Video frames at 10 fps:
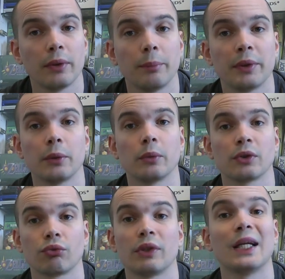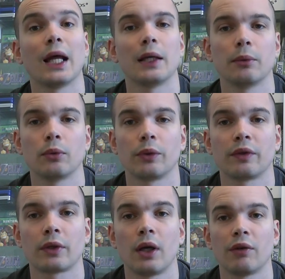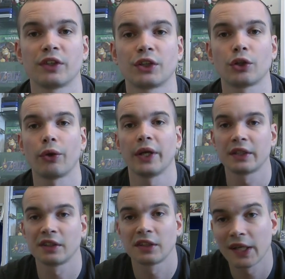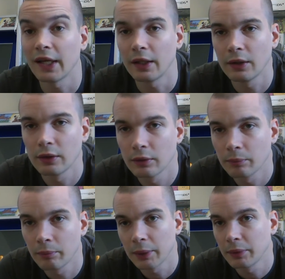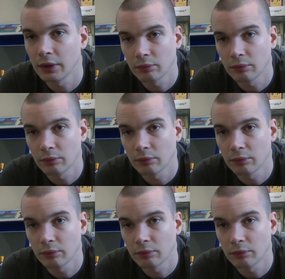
but it was relabeled with kind of a Sonic skin, maybe